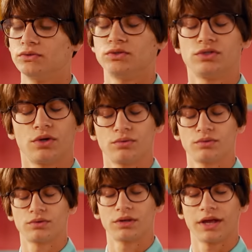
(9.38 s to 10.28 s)
So,
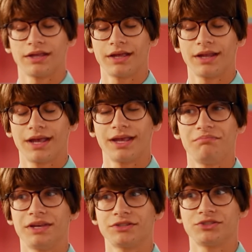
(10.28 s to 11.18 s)
could I get a
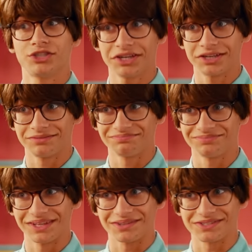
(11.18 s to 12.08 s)
McChicken
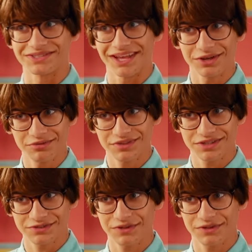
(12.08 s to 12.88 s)
instead of this